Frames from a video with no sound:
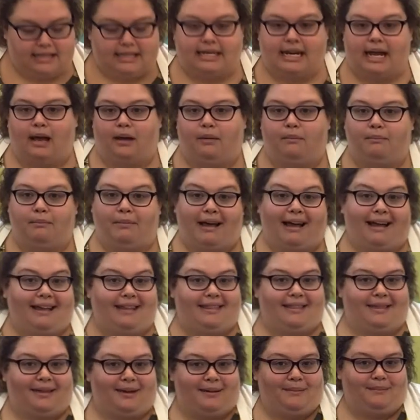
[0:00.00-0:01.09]
Down by
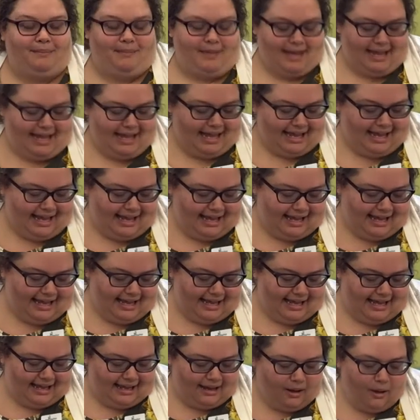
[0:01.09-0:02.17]
the
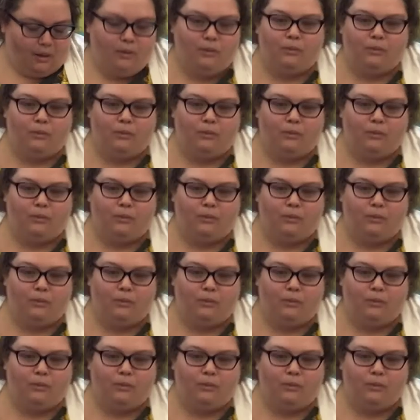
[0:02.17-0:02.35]
bay,